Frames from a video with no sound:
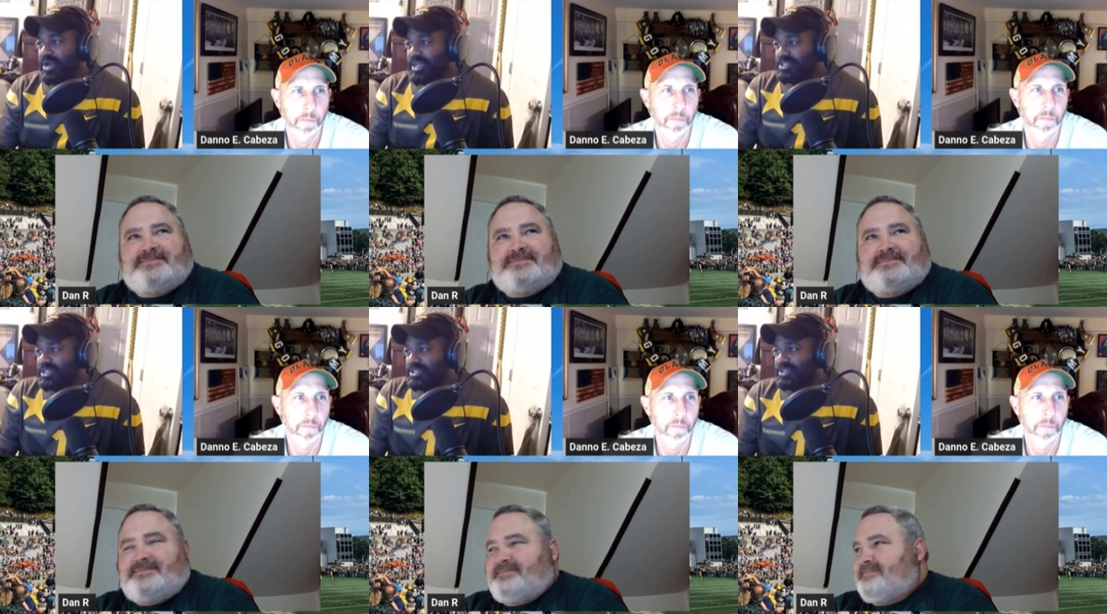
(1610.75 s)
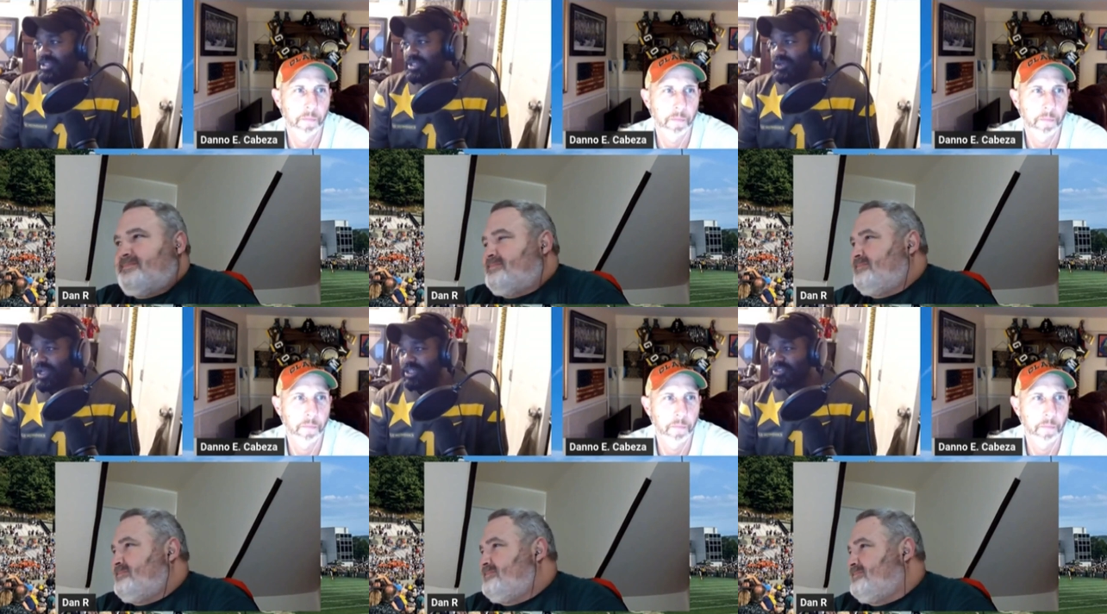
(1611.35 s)
Speaker 1: actually gets a
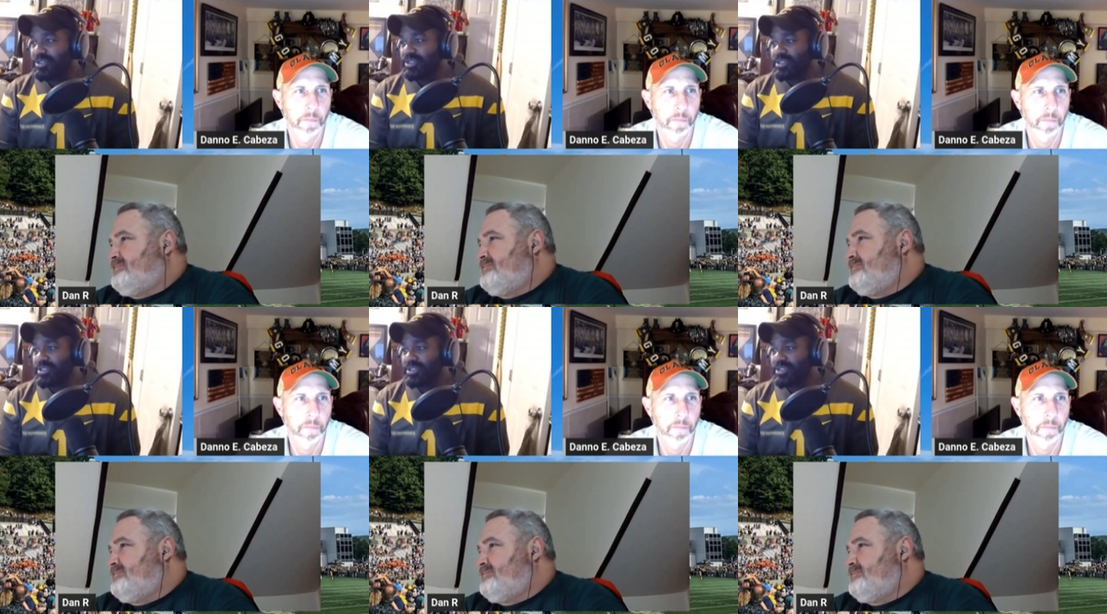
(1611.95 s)
little extra